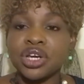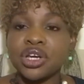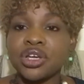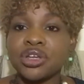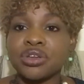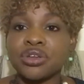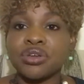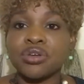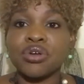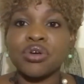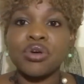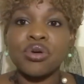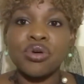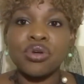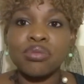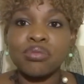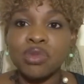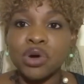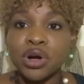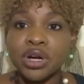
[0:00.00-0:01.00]
your home
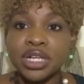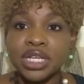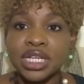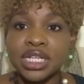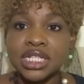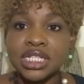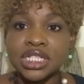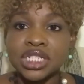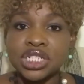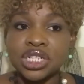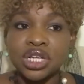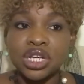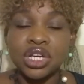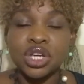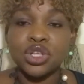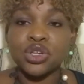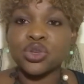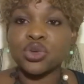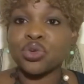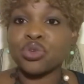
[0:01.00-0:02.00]
mortgage,
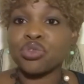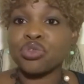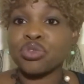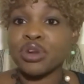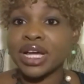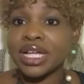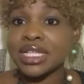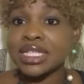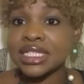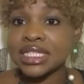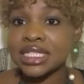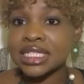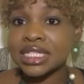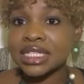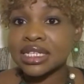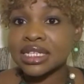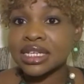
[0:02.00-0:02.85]
your rent,